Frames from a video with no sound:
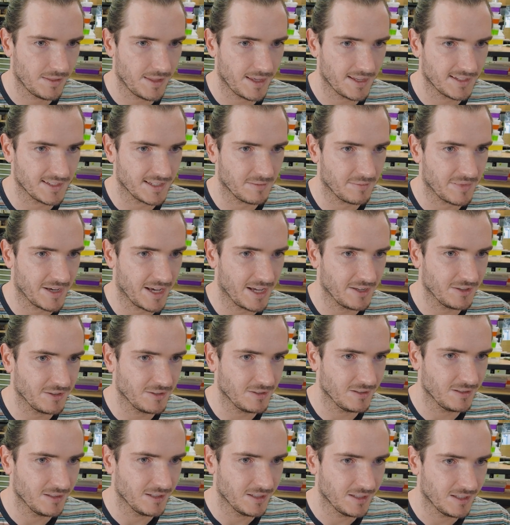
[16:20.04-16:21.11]
There's our
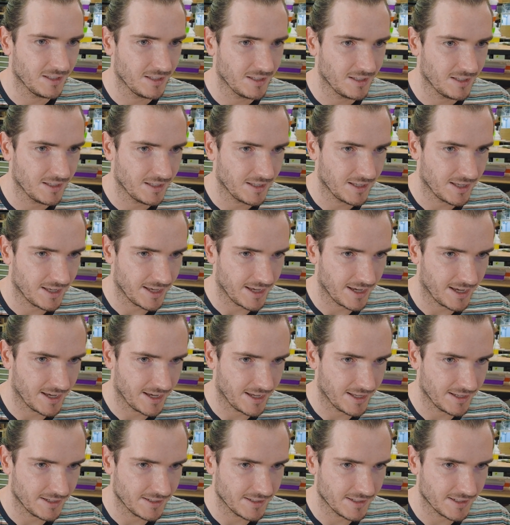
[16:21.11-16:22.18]
panel,
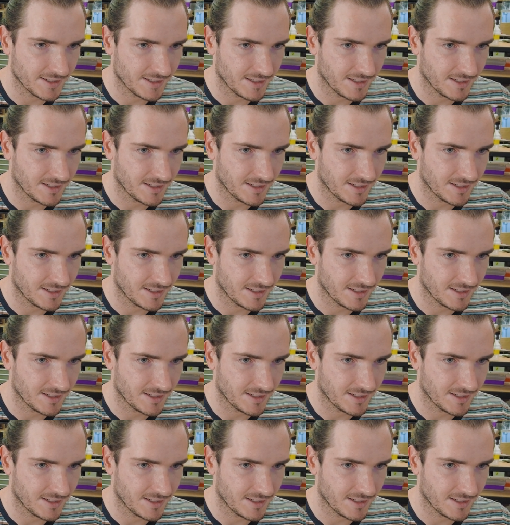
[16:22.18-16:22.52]
and